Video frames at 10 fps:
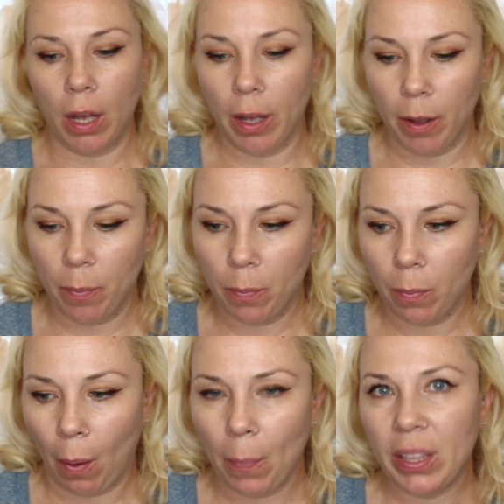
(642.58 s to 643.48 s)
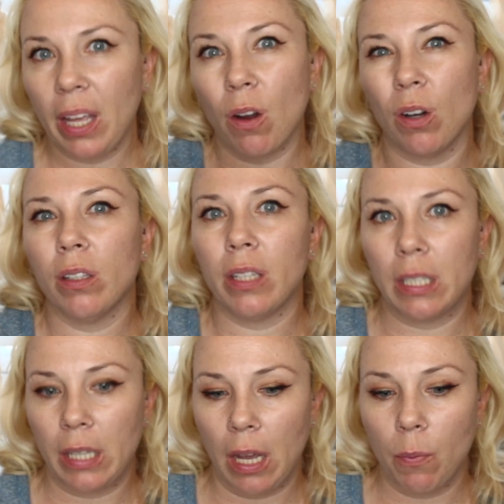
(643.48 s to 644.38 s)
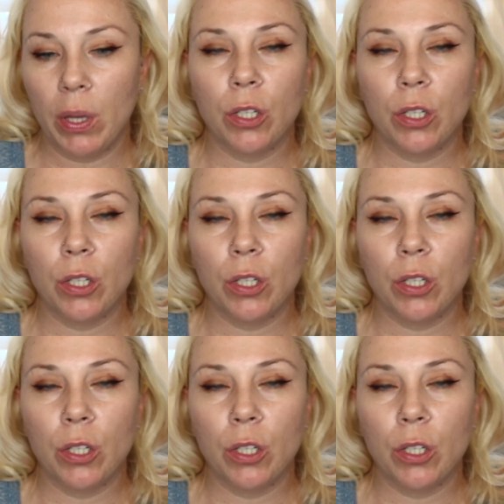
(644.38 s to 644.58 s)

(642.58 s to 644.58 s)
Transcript: um, but they aren't the same.